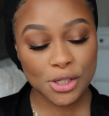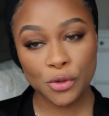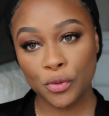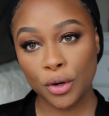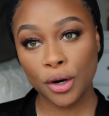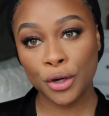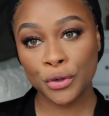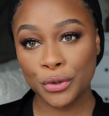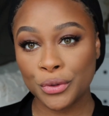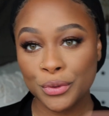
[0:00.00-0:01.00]
so for our
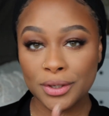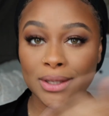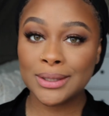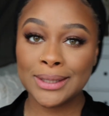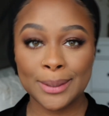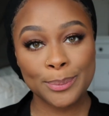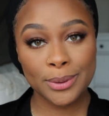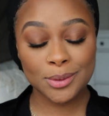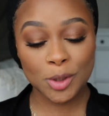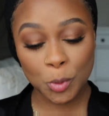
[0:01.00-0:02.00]
nude lip
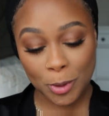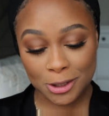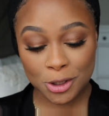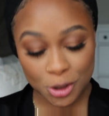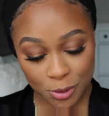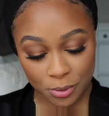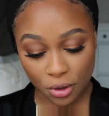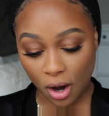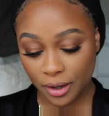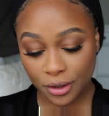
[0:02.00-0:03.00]
that we're about to do,
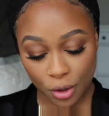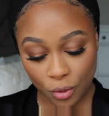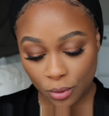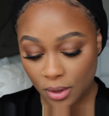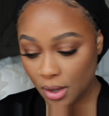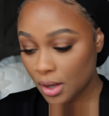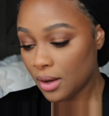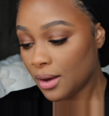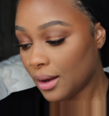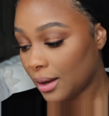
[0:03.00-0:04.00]
you already know
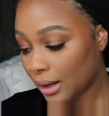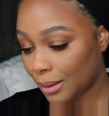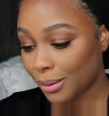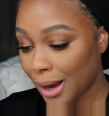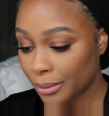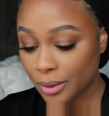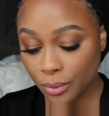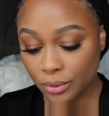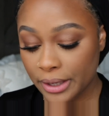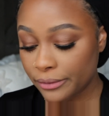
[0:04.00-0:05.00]
I probably
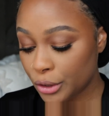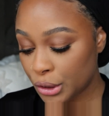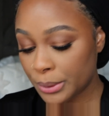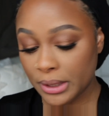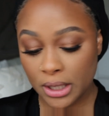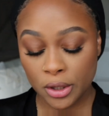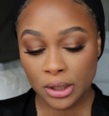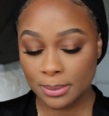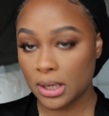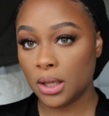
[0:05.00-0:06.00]
will never do any other
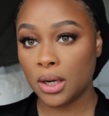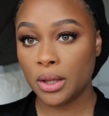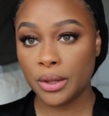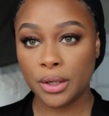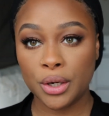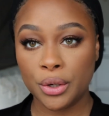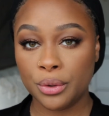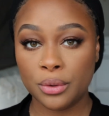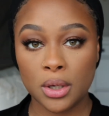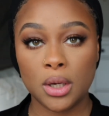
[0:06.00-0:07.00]
lip color other than
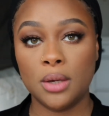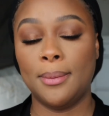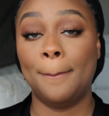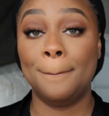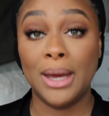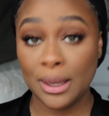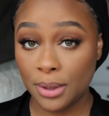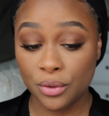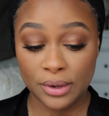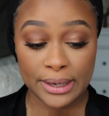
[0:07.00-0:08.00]
nude,
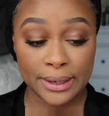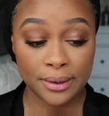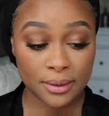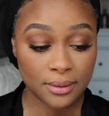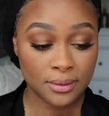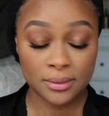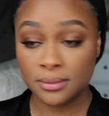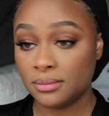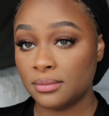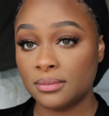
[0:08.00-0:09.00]
maybe red.
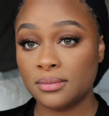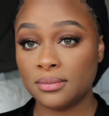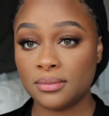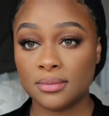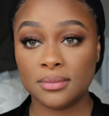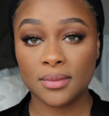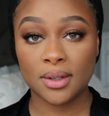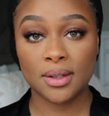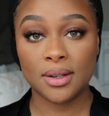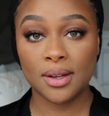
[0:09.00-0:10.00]
I
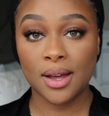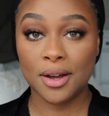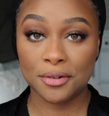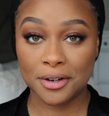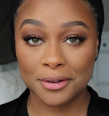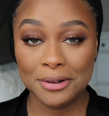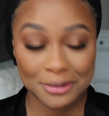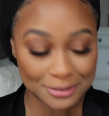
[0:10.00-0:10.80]
don't know.